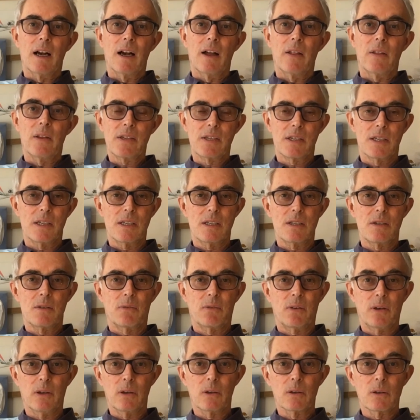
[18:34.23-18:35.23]
This is
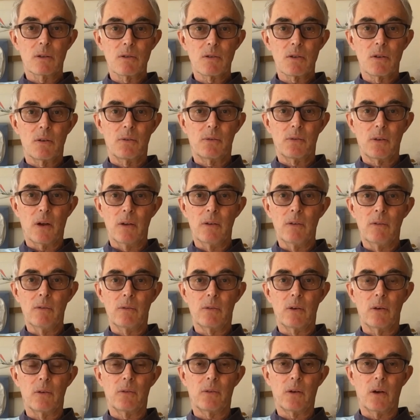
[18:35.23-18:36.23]
Phil's Fun
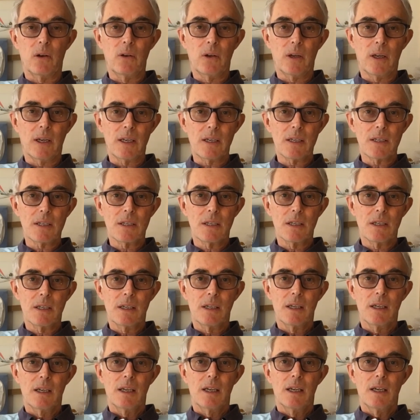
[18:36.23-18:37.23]
for Fogies.
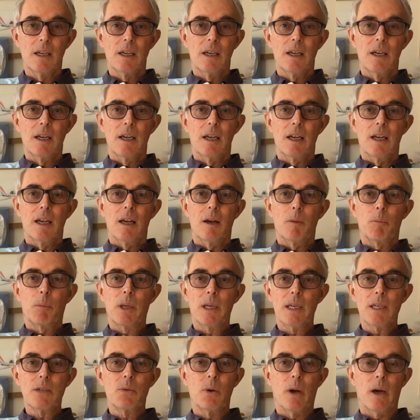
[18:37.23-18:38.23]

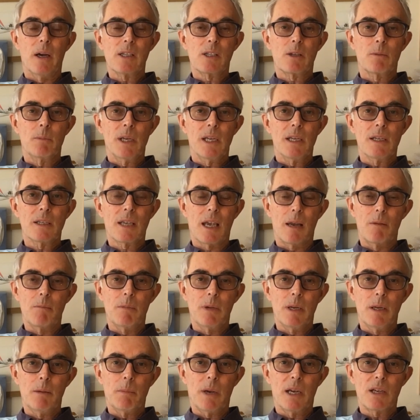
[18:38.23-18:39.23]
Please write to me, send
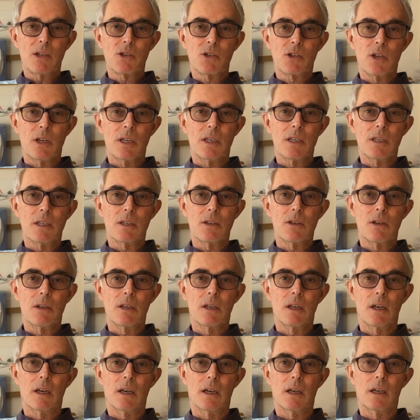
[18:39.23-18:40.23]
me messages,
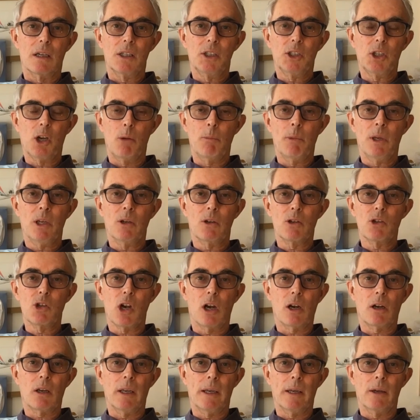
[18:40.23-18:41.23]
show me your
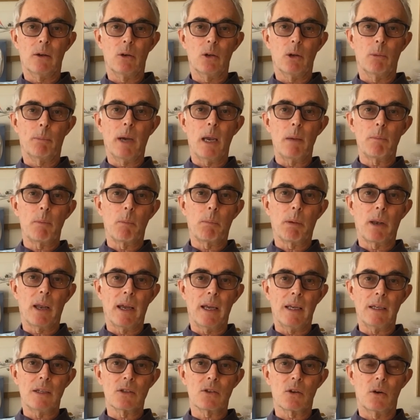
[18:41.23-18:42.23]
juggling or your paper
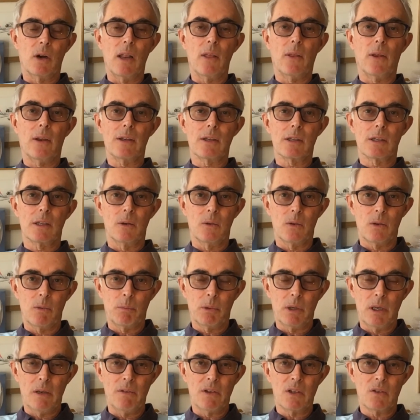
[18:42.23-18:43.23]
planes or anything to do with the
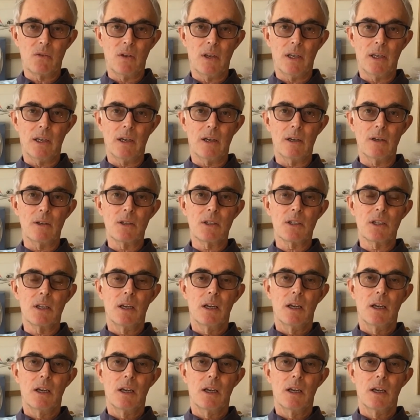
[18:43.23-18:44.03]
previous videos.